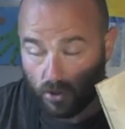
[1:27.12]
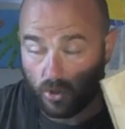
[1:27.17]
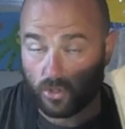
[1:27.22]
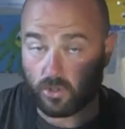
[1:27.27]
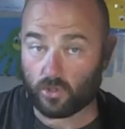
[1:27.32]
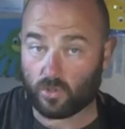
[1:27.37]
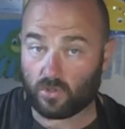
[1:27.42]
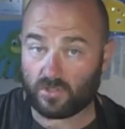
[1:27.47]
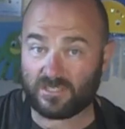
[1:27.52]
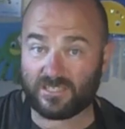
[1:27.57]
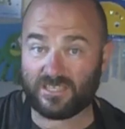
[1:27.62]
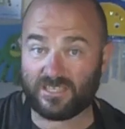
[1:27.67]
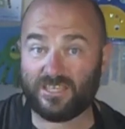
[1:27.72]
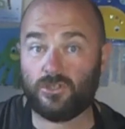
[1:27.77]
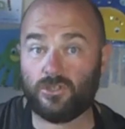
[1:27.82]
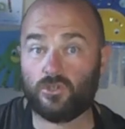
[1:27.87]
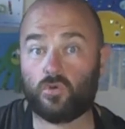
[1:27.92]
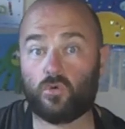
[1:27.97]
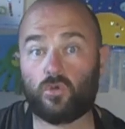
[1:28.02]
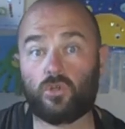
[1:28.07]
You're going to need
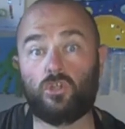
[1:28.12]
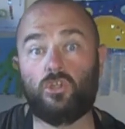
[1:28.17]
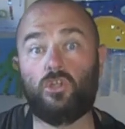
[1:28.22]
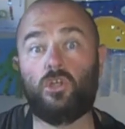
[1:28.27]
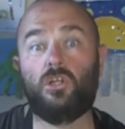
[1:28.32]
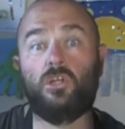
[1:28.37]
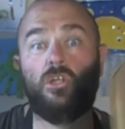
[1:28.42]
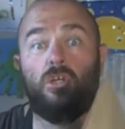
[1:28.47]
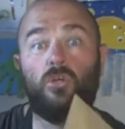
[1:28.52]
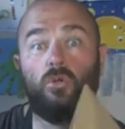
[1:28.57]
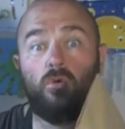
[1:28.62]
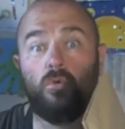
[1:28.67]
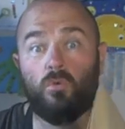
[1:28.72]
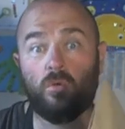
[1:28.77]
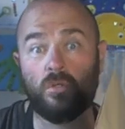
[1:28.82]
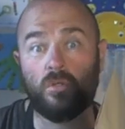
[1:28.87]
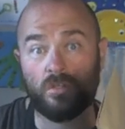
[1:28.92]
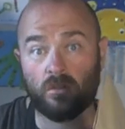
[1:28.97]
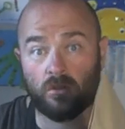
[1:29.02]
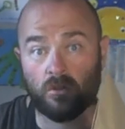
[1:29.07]
your
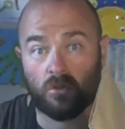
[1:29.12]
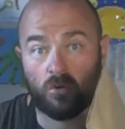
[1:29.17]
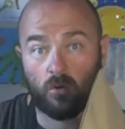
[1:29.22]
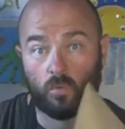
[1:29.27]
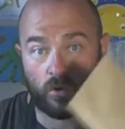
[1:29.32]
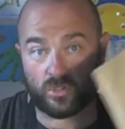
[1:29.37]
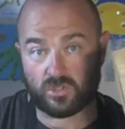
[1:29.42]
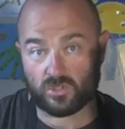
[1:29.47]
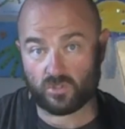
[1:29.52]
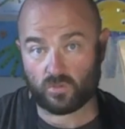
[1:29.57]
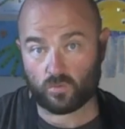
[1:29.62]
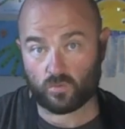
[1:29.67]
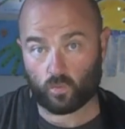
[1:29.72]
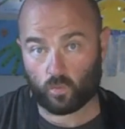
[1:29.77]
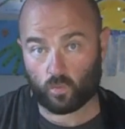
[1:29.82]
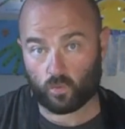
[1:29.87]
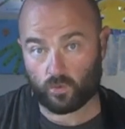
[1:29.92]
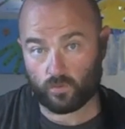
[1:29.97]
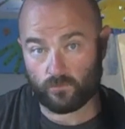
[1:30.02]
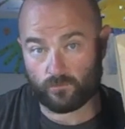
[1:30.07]
glue, which
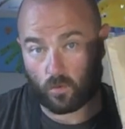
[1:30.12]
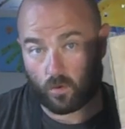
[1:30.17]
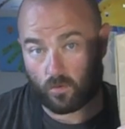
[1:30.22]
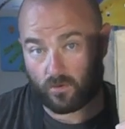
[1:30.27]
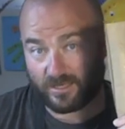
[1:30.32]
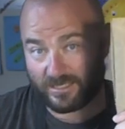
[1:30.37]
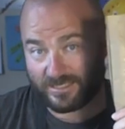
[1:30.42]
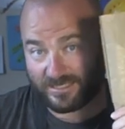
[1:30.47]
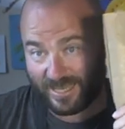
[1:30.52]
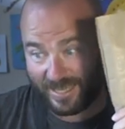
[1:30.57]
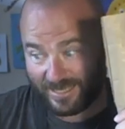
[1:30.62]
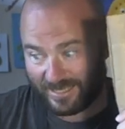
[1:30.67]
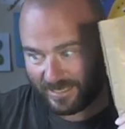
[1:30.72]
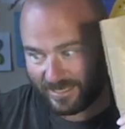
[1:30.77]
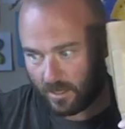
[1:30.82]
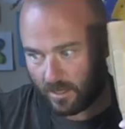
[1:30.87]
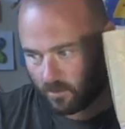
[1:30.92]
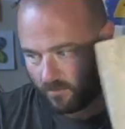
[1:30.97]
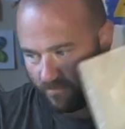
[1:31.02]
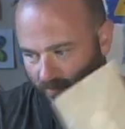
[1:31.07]
you've already taken
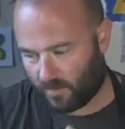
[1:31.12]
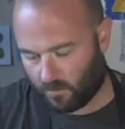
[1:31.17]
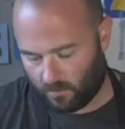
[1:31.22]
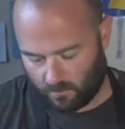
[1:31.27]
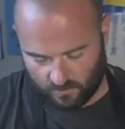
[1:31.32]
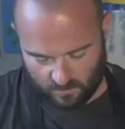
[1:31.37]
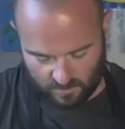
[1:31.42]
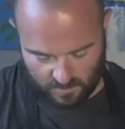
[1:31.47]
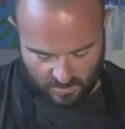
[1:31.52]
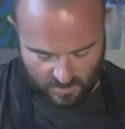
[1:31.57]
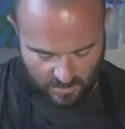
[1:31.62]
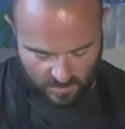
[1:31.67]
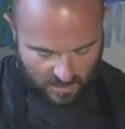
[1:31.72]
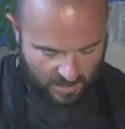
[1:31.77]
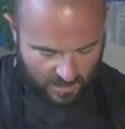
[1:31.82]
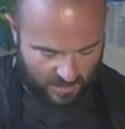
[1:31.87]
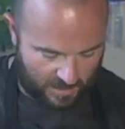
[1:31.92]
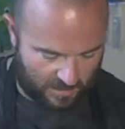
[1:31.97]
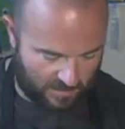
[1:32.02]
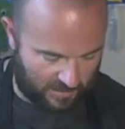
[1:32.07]
out of here.
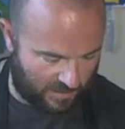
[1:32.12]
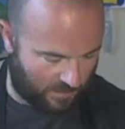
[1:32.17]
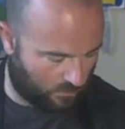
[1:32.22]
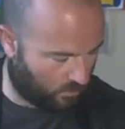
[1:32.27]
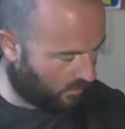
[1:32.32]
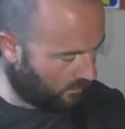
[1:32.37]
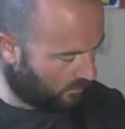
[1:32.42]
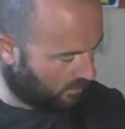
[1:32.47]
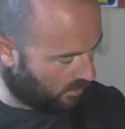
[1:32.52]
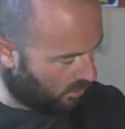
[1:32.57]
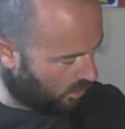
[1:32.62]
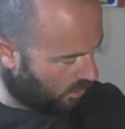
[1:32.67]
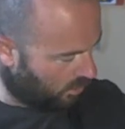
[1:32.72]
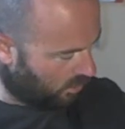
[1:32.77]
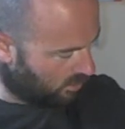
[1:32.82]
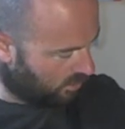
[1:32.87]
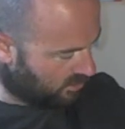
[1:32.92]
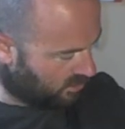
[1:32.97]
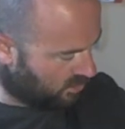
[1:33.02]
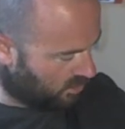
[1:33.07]
And then we will
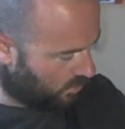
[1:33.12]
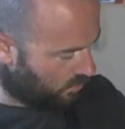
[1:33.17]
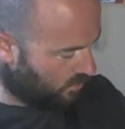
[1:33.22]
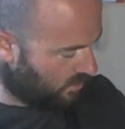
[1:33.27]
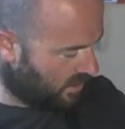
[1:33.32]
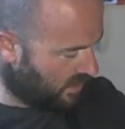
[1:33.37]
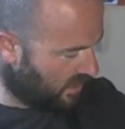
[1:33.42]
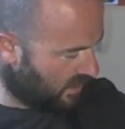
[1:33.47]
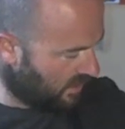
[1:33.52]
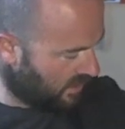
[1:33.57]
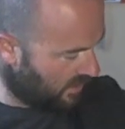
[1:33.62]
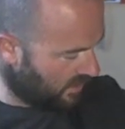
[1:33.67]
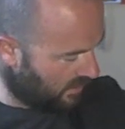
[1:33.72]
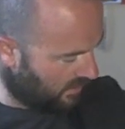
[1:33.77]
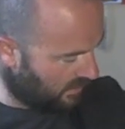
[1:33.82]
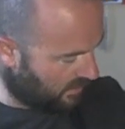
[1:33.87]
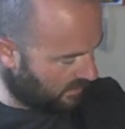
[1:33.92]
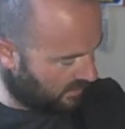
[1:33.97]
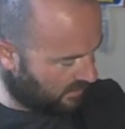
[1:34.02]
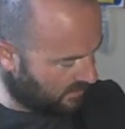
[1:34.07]
also
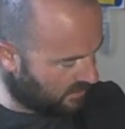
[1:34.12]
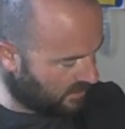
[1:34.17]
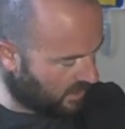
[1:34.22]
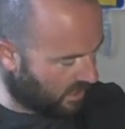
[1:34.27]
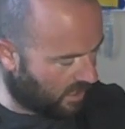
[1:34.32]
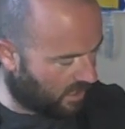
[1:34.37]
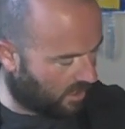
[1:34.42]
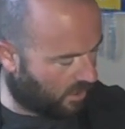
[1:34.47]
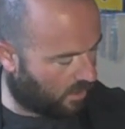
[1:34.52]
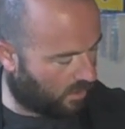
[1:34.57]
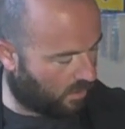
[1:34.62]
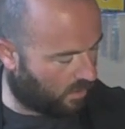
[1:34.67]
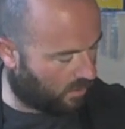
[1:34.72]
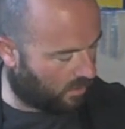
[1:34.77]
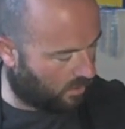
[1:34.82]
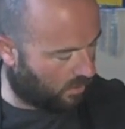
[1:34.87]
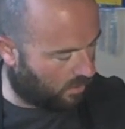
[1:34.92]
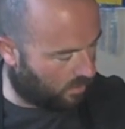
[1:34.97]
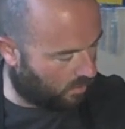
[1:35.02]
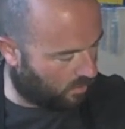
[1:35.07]
need
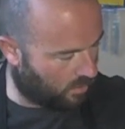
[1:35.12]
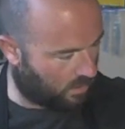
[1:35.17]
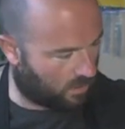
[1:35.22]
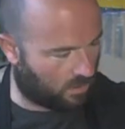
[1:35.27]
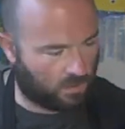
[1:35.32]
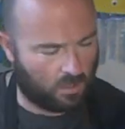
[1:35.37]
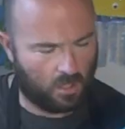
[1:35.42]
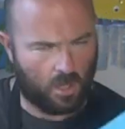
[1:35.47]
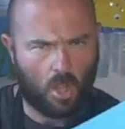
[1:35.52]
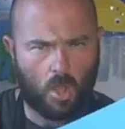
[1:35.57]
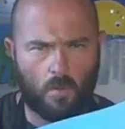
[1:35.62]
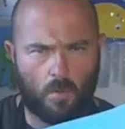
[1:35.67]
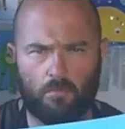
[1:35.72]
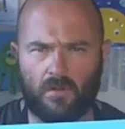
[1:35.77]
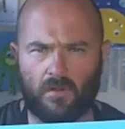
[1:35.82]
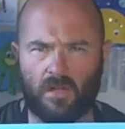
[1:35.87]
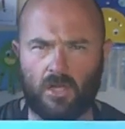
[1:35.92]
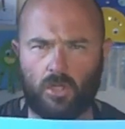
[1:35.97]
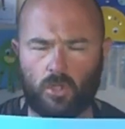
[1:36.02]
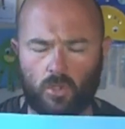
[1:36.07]
our
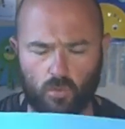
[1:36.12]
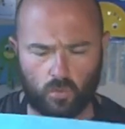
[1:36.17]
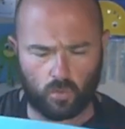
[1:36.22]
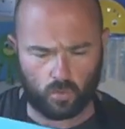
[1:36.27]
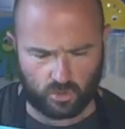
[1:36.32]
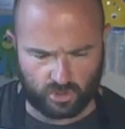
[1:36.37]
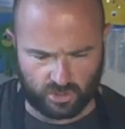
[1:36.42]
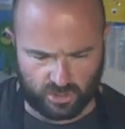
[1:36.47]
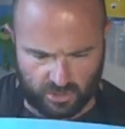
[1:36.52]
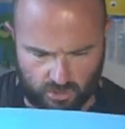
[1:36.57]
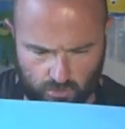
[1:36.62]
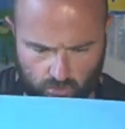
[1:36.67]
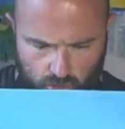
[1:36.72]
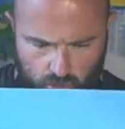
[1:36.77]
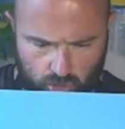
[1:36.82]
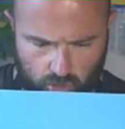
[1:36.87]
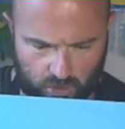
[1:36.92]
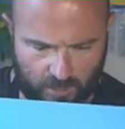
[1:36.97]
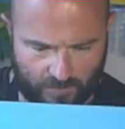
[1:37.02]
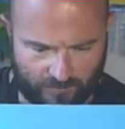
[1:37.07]
blue sheet. You
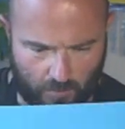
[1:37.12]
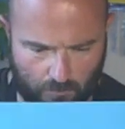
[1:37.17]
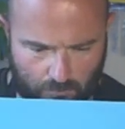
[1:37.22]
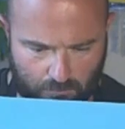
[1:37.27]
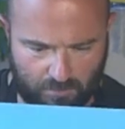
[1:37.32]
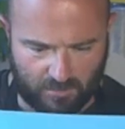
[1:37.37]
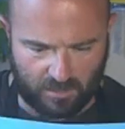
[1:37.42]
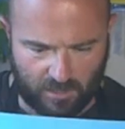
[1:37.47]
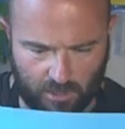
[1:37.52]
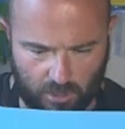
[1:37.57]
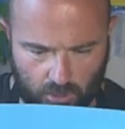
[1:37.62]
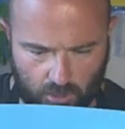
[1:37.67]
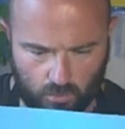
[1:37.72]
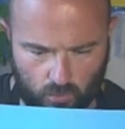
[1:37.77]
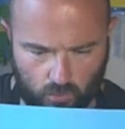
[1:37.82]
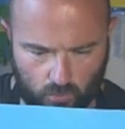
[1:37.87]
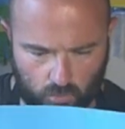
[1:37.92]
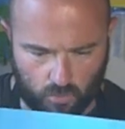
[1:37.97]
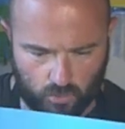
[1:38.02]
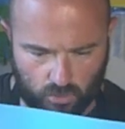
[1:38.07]
should have a
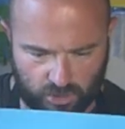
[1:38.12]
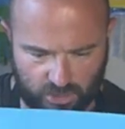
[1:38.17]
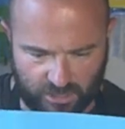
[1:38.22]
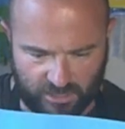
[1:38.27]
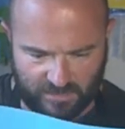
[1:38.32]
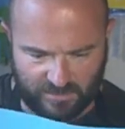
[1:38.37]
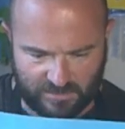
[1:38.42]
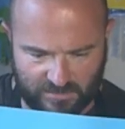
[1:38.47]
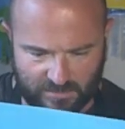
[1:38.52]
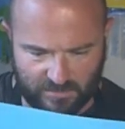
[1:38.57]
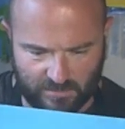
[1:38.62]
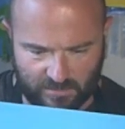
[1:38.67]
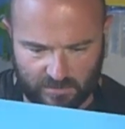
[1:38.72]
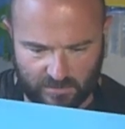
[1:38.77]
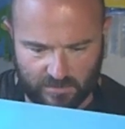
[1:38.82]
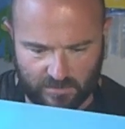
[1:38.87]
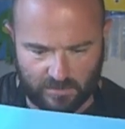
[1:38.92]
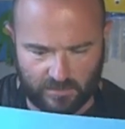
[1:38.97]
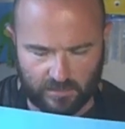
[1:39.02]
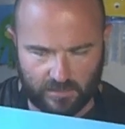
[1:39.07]
blue sheet
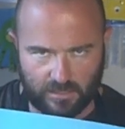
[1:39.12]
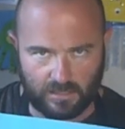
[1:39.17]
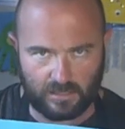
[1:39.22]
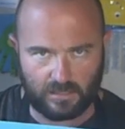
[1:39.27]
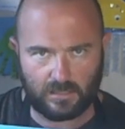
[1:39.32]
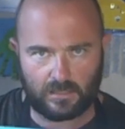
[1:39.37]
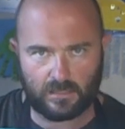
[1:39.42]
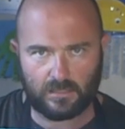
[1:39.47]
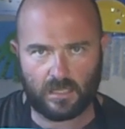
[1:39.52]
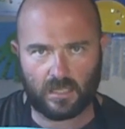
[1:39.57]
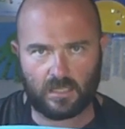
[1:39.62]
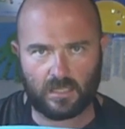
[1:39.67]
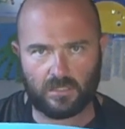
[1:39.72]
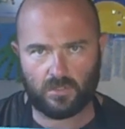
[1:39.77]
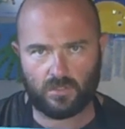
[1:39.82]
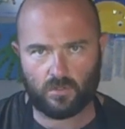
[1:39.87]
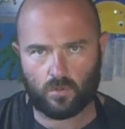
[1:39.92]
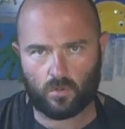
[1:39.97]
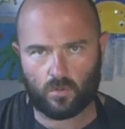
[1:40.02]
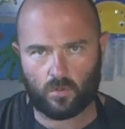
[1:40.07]
in
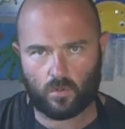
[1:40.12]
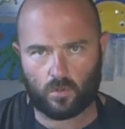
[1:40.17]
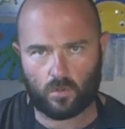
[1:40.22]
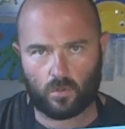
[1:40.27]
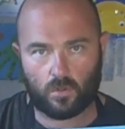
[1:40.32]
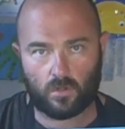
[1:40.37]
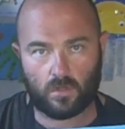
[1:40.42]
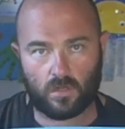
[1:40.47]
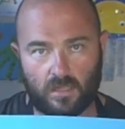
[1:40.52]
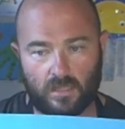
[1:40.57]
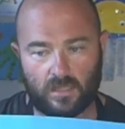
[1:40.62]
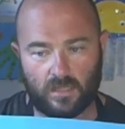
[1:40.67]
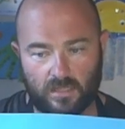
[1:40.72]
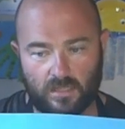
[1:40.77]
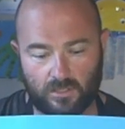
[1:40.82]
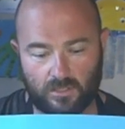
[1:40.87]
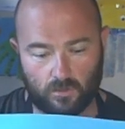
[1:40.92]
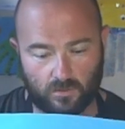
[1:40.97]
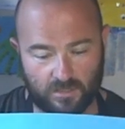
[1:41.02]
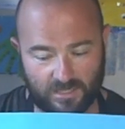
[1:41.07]
your
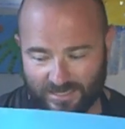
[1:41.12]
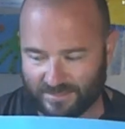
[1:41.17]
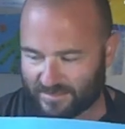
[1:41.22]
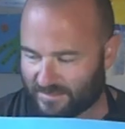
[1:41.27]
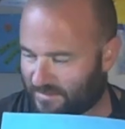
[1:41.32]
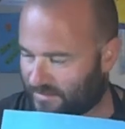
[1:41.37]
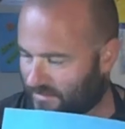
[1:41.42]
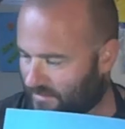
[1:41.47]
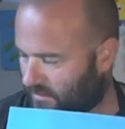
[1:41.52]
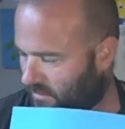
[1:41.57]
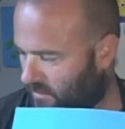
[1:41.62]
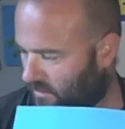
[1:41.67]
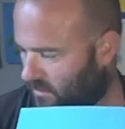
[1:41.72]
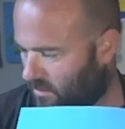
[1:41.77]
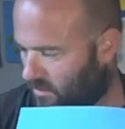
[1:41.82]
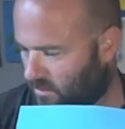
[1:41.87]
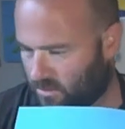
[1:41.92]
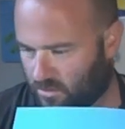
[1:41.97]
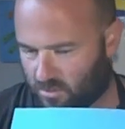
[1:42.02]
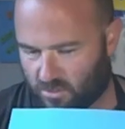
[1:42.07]
kits.
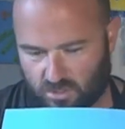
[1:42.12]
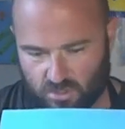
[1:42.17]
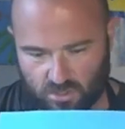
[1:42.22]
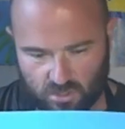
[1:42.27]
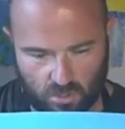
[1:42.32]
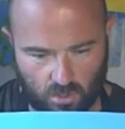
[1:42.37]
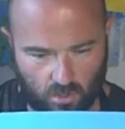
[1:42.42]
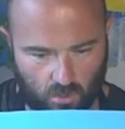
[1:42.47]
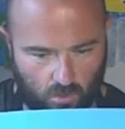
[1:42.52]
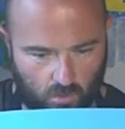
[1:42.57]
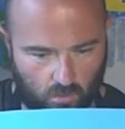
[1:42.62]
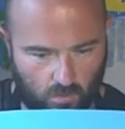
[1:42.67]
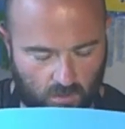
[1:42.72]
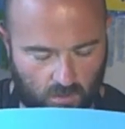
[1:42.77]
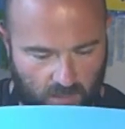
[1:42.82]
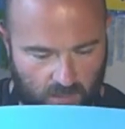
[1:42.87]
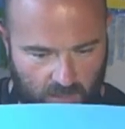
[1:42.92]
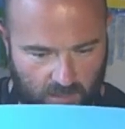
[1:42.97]
So